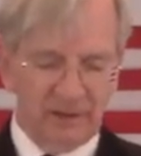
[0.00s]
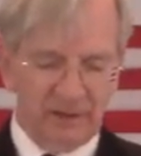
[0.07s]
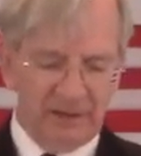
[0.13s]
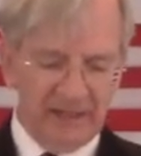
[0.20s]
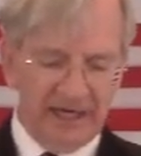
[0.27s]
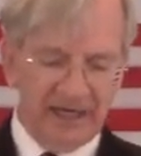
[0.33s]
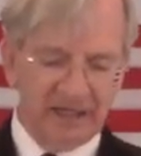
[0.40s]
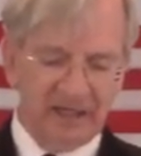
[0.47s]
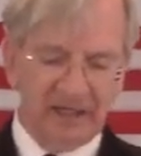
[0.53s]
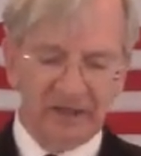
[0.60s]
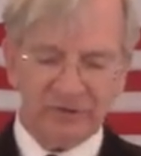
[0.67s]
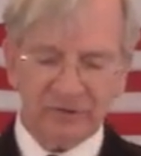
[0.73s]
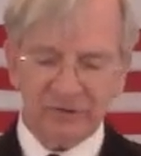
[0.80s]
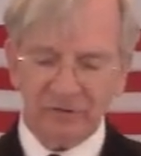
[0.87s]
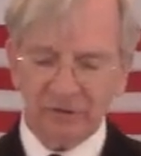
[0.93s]
And that
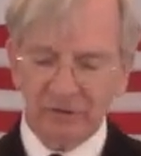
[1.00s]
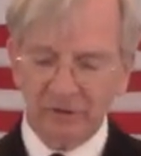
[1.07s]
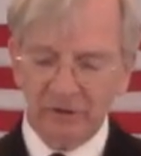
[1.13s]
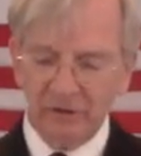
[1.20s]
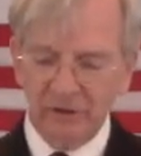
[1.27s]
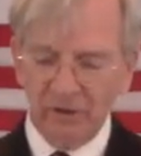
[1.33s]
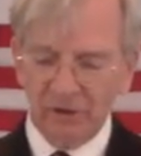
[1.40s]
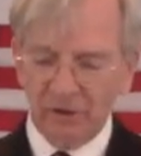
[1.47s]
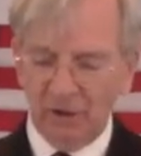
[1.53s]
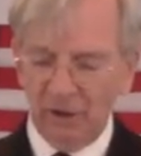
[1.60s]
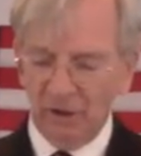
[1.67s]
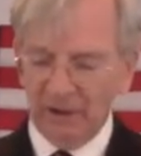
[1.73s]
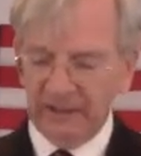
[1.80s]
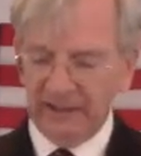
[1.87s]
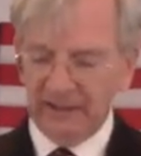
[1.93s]
is
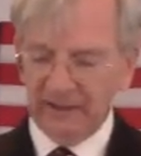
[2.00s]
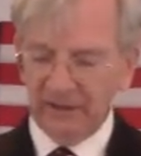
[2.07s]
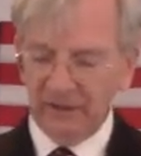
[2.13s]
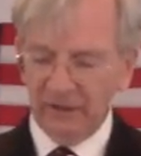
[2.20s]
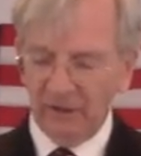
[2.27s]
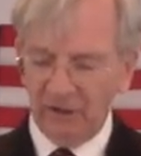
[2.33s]
calling